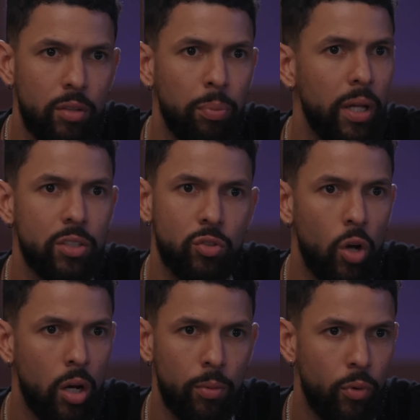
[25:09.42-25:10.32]
The play's
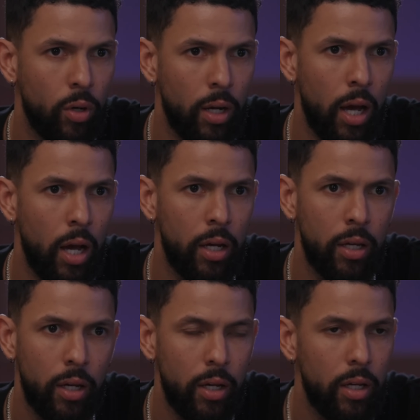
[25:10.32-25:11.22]
drawn up for a
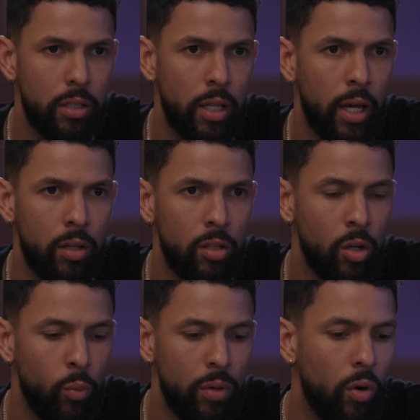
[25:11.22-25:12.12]
guy that
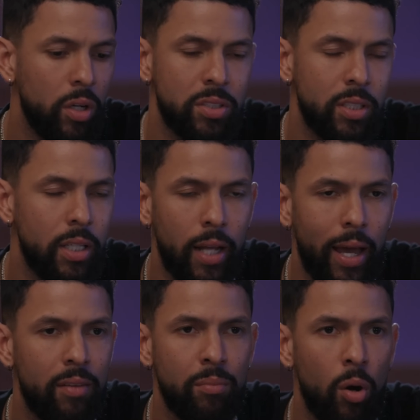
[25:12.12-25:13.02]
we've already seen
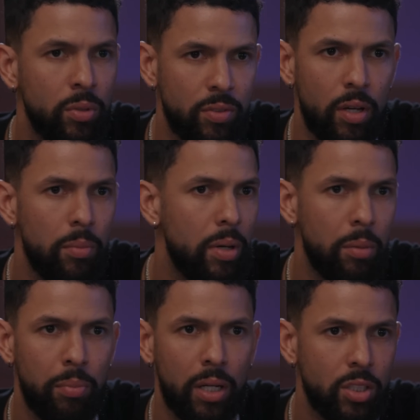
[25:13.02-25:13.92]
had moments of him
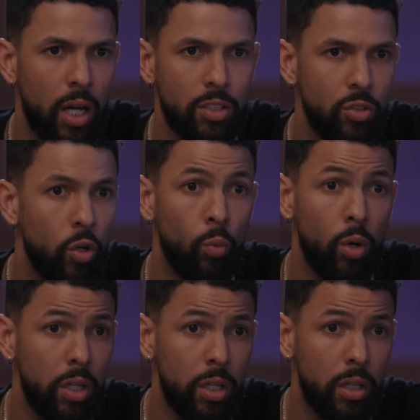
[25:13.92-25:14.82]
hitting big shots. You're a
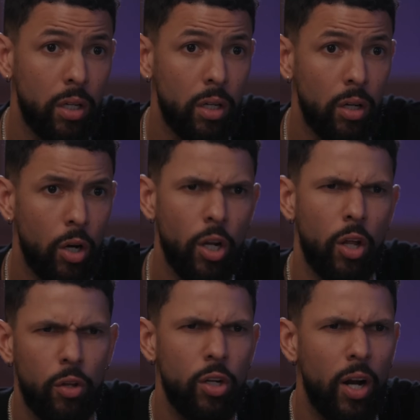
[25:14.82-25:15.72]
rookie. Or no,
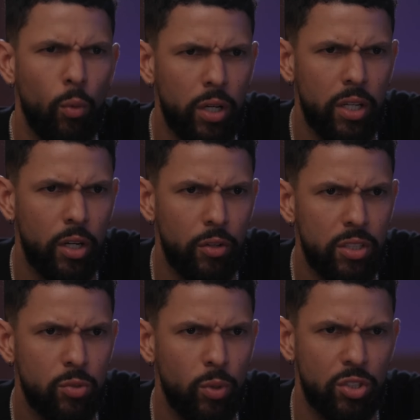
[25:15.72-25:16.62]
you're not a rookie here.
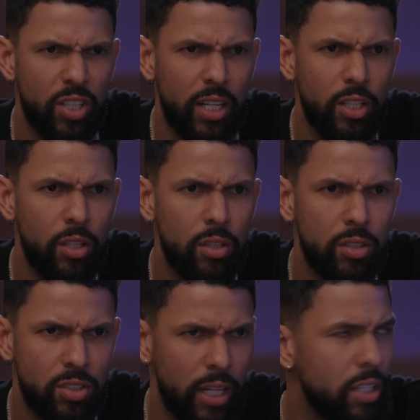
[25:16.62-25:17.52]
This is what your second
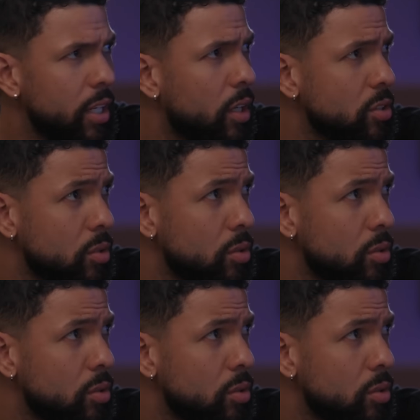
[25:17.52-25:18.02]
year. Second year. So